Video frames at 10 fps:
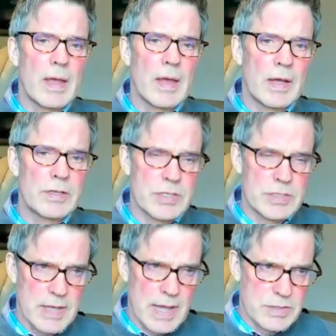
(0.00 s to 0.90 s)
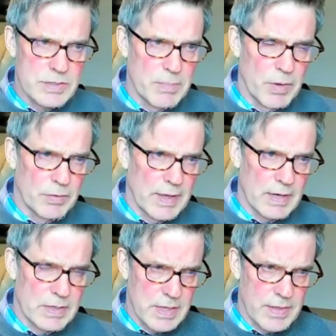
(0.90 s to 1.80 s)
Can I just ask about that?
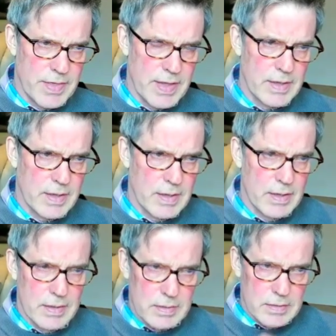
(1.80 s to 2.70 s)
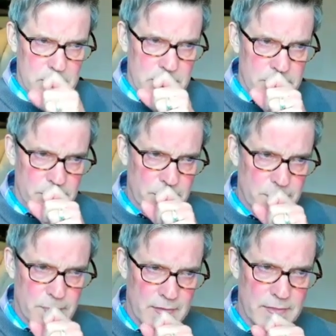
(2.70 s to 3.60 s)
Because I think an
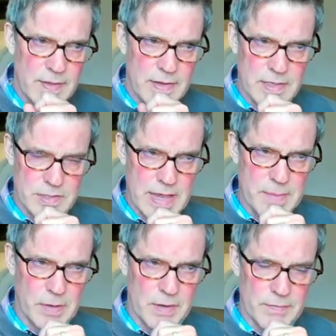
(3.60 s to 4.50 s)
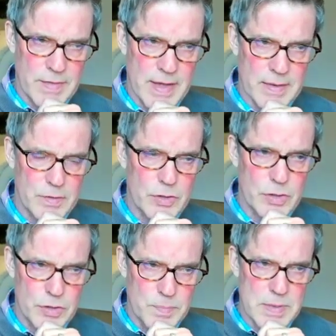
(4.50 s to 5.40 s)
example of that
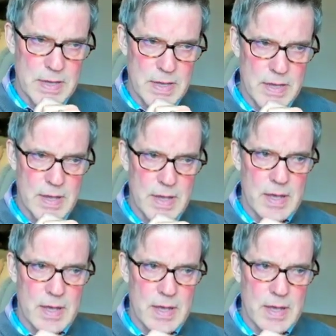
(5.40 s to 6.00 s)
could be